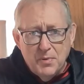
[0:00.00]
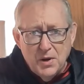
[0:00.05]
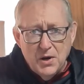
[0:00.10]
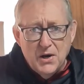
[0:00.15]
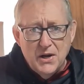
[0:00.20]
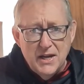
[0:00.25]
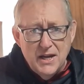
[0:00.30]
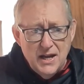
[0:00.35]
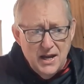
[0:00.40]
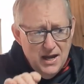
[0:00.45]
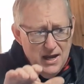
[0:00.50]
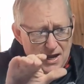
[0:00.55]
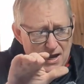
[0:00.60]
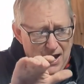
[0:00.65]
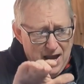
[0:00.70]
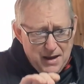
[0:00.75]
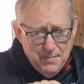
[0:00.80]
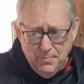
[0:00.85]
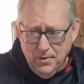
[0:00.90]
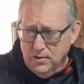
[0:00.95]
buy
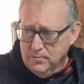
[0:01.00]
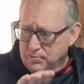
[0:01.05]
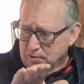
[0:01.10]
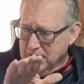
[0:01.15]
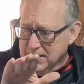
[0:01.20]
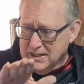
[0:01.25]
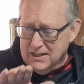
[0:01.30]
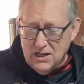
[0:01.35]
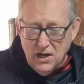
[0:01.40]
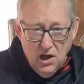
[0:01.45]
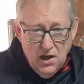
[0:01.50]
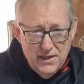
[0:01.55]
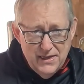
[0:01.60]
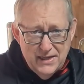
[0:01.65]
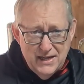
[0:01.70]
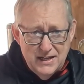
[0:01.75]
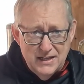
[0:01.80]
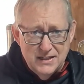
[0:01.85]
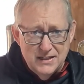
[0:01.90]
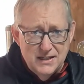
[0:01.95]
a bow press
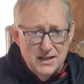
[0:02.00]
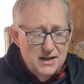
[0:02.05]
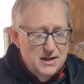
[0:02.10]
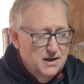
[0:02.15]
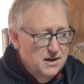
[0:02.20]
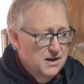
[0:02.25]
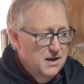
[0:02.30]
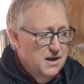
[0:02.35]
like this,